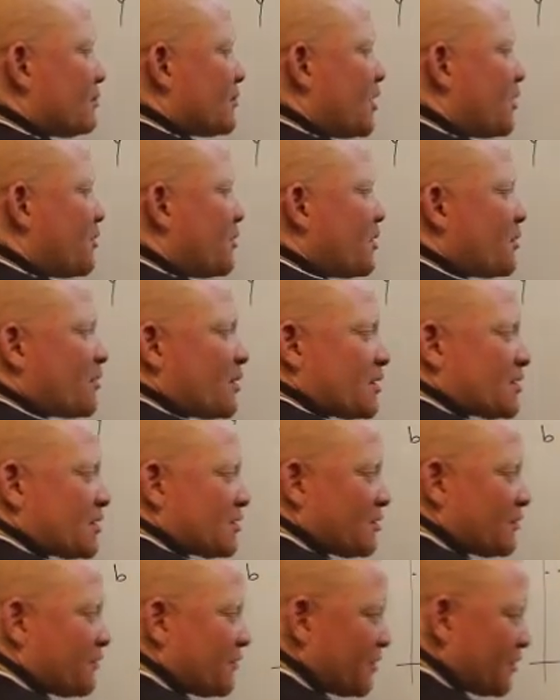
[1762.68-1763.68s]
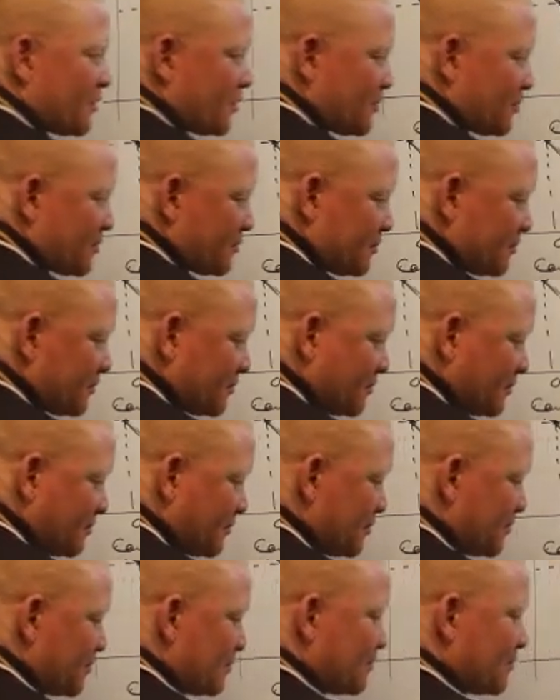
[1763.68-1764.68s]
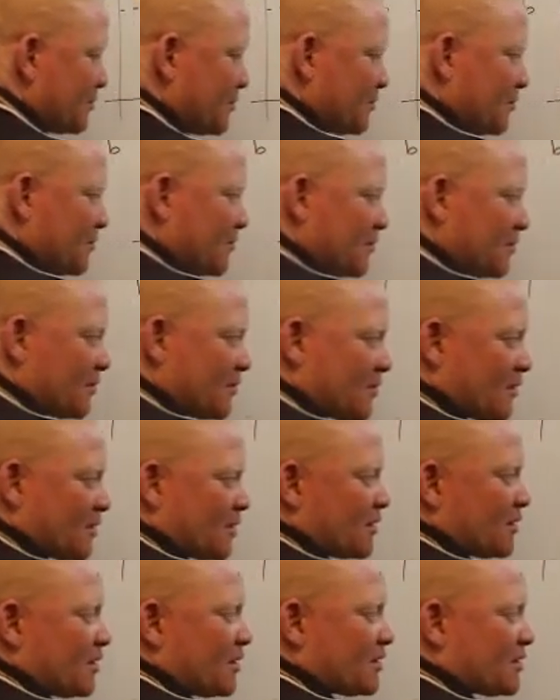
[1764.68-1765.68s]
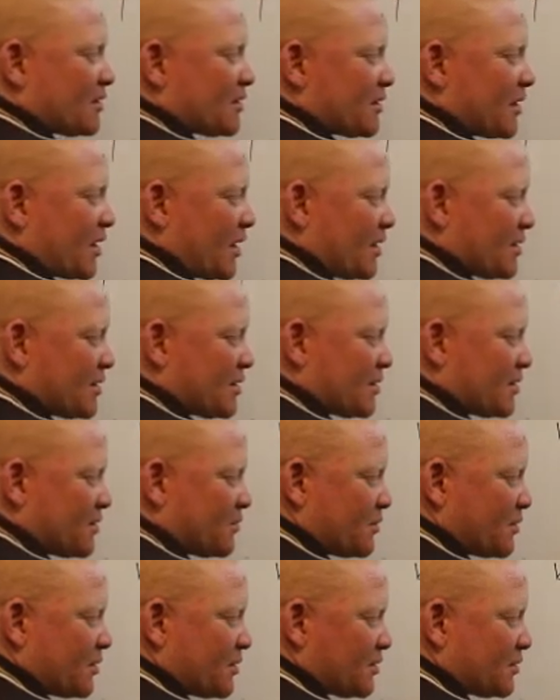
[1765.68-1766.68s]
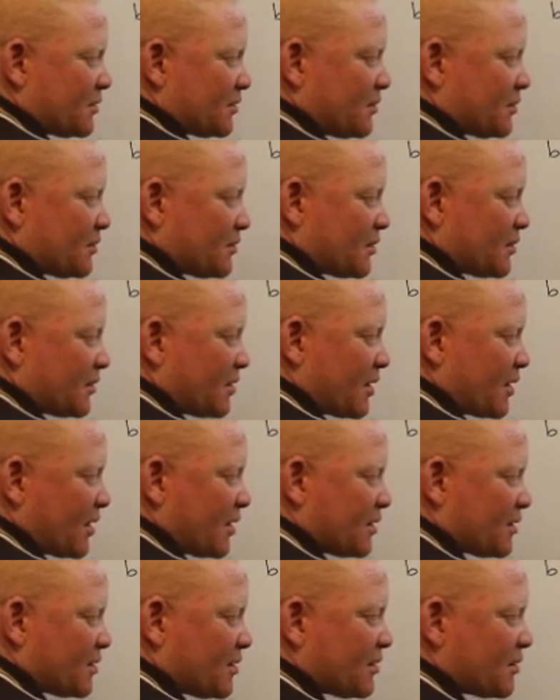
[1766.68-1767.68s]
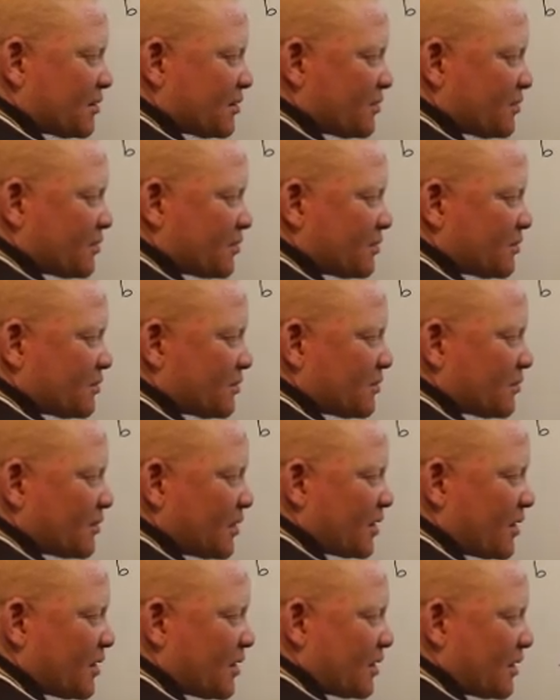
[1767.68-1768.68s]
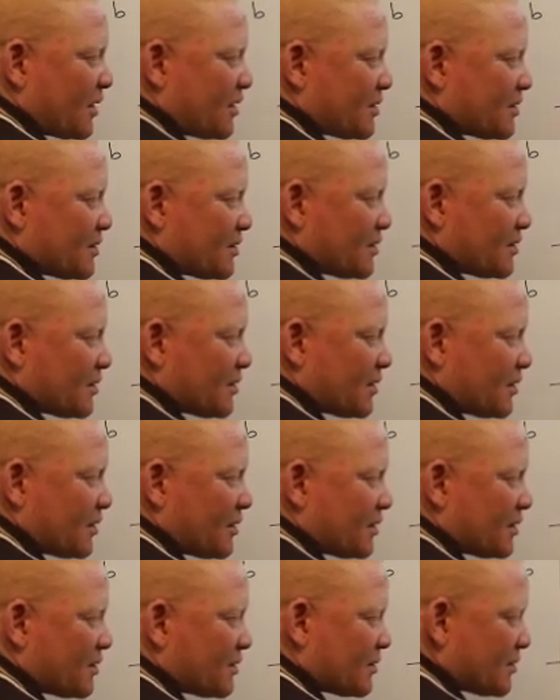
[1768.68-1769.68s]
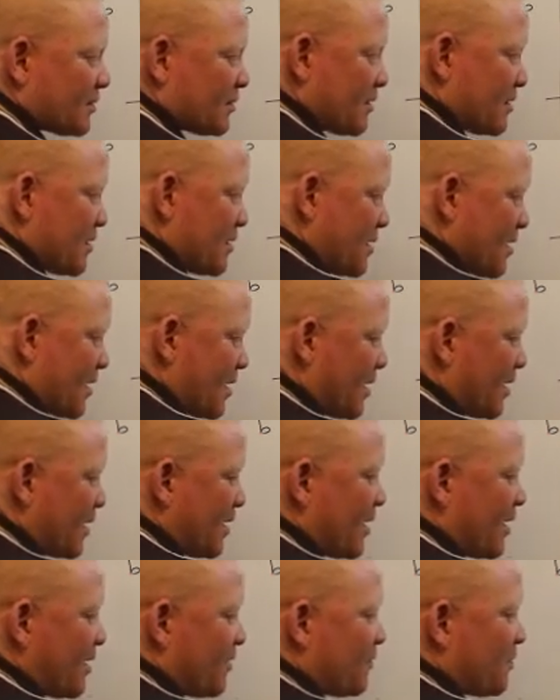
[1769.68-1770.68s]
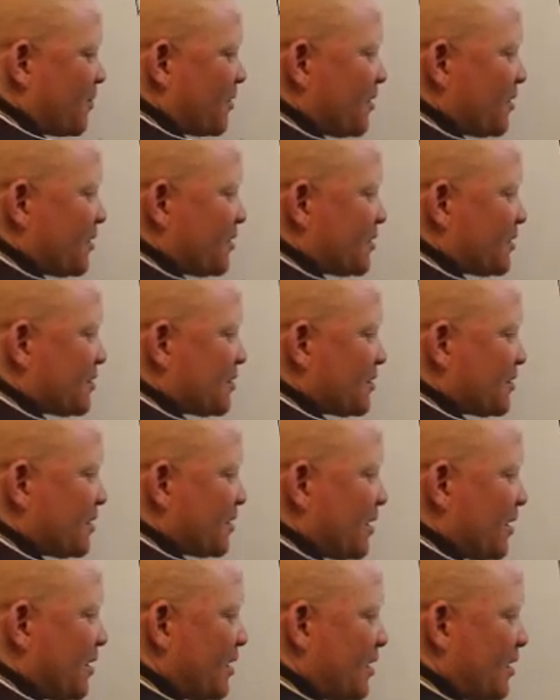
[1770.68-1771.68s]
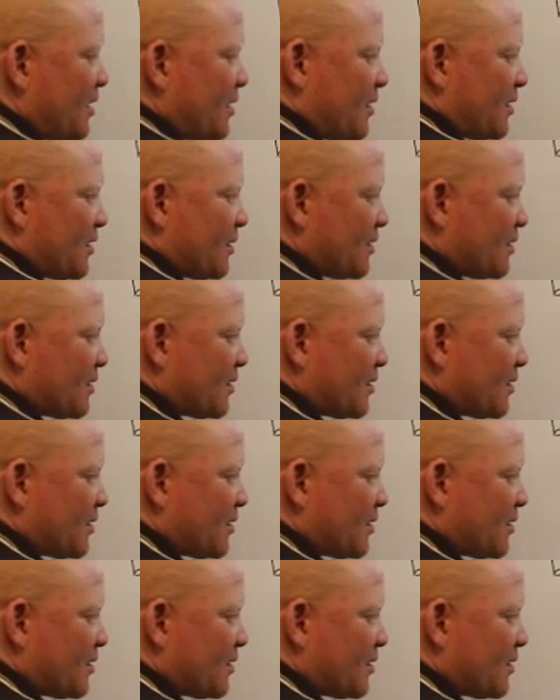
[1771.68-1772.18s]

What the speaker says: A quick question for you. This is IC1, IC2, and IC3, and I have point K,